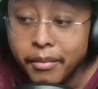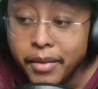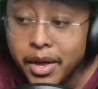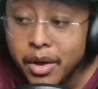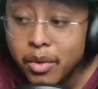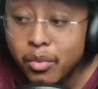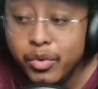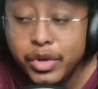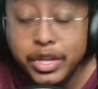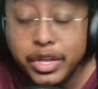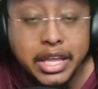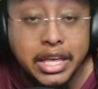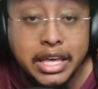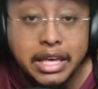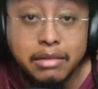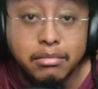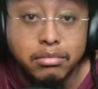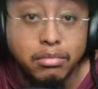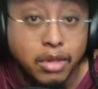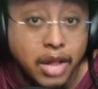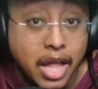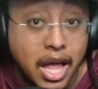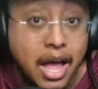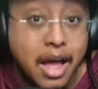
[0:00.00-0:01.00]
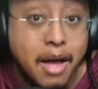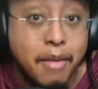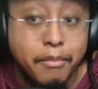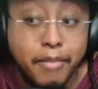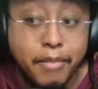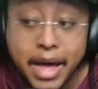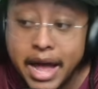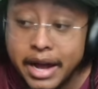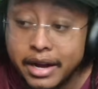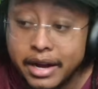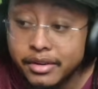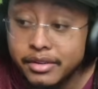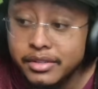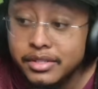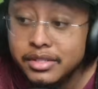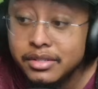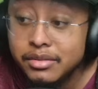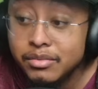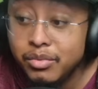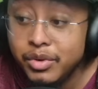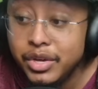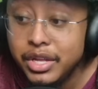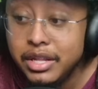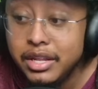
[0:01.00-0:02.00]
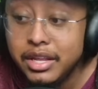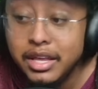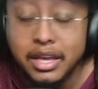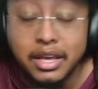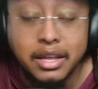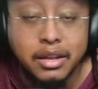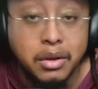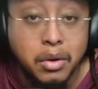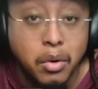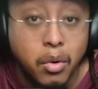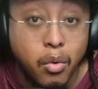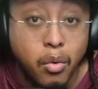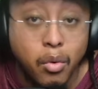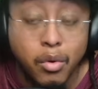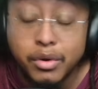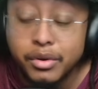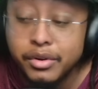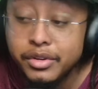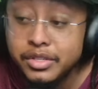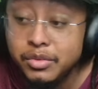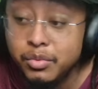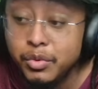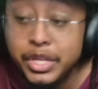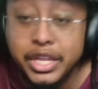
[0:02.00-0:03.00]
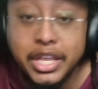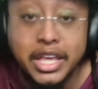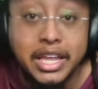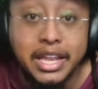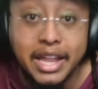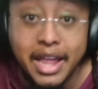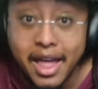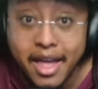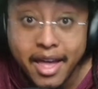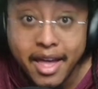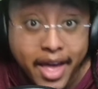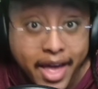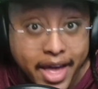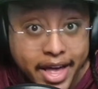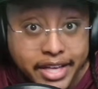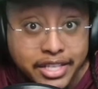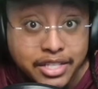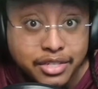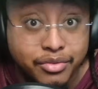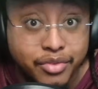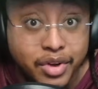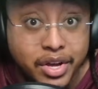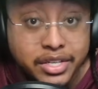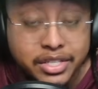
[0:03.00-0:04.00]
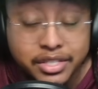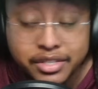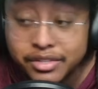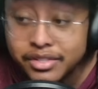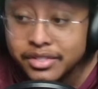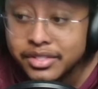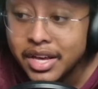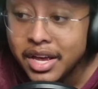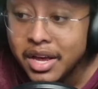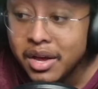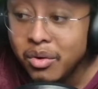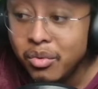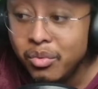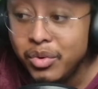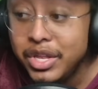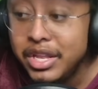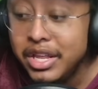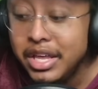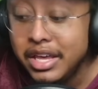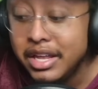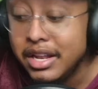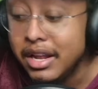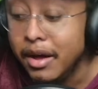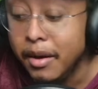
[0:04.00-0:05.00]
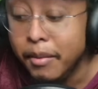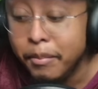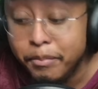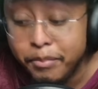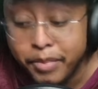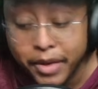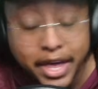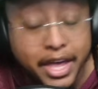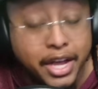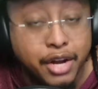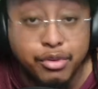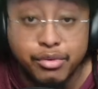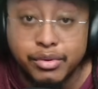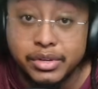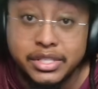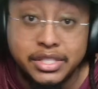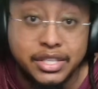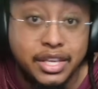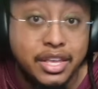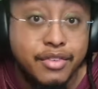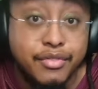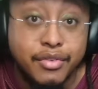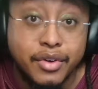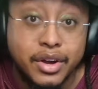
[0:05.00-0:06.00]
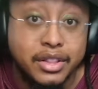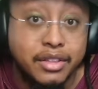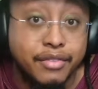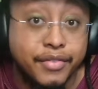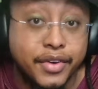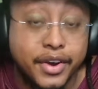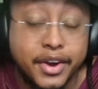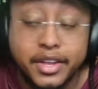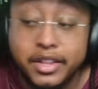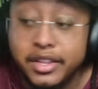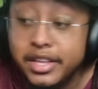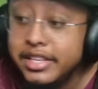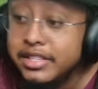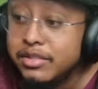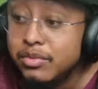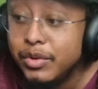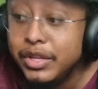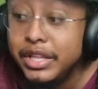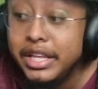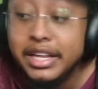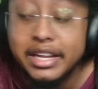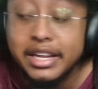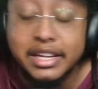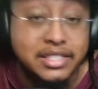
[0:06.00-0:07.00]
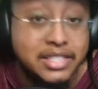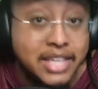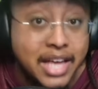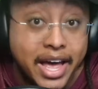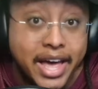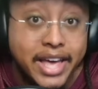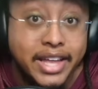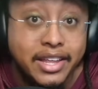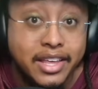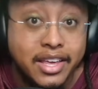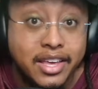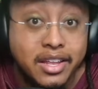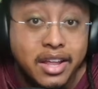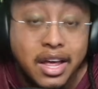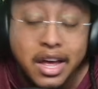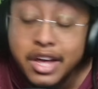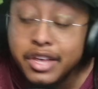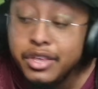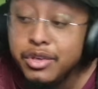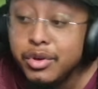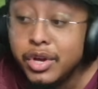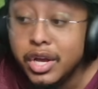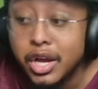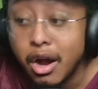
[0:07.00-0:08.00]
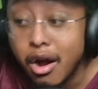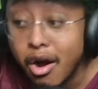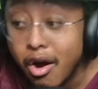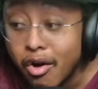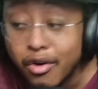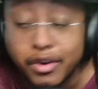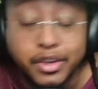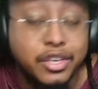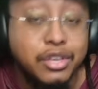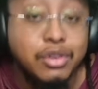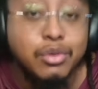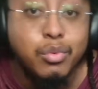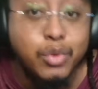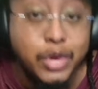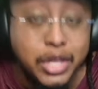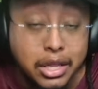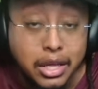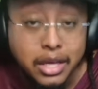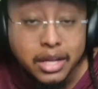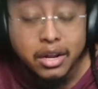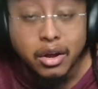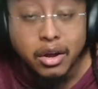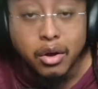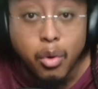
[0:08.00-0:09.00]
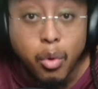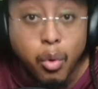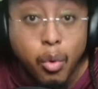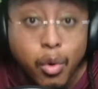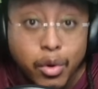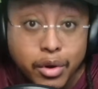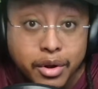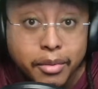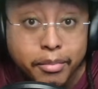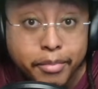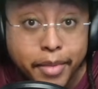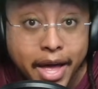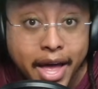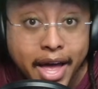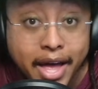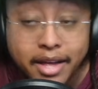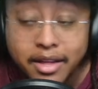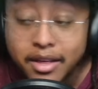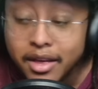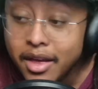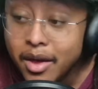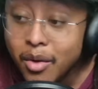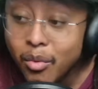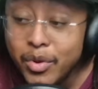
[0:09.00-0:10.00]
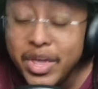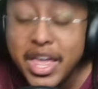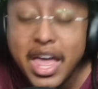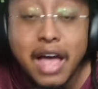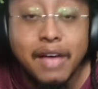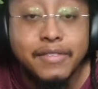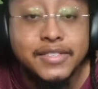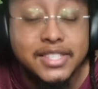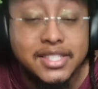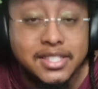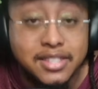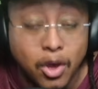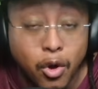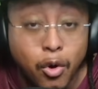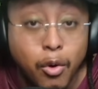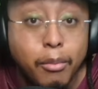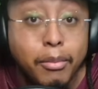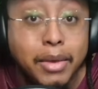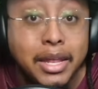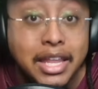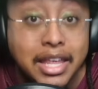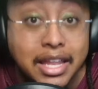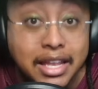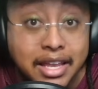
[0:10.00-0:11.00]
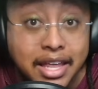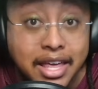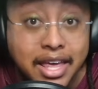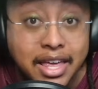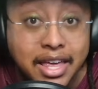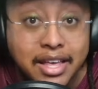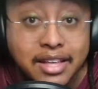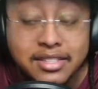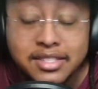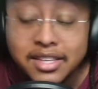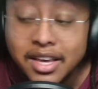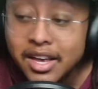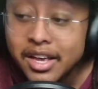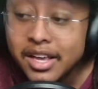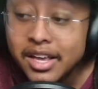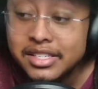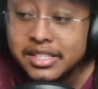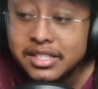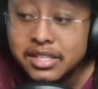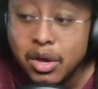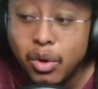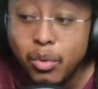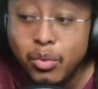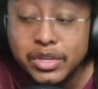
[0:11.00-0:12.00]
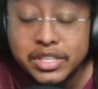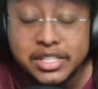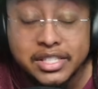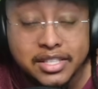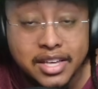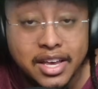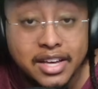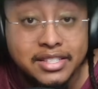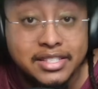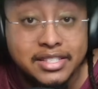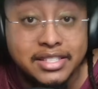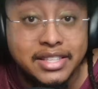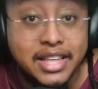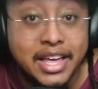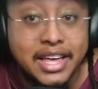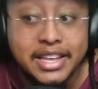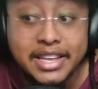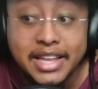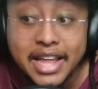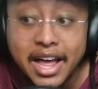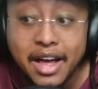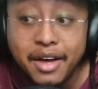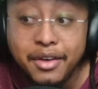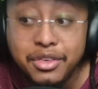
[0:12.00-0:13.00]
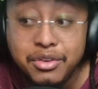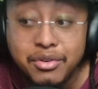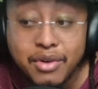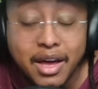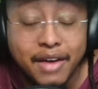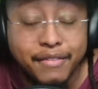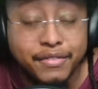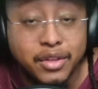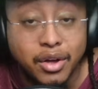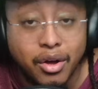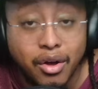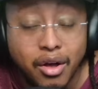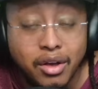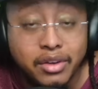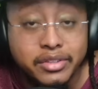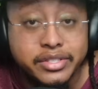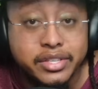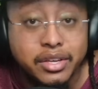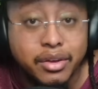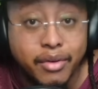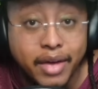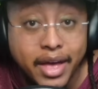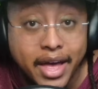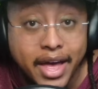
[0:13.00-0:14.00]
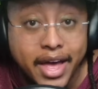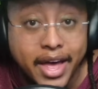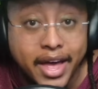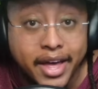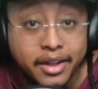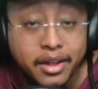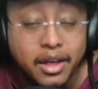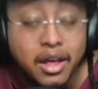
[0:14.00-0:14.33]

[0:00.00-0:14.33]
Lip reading: We need linebackers, we need corners, we need edge rushers, we need a big receiver at the very least, we need a tight end, you can argue we need a quarterback. We have so many needs. And so what sucks is that now you have to also add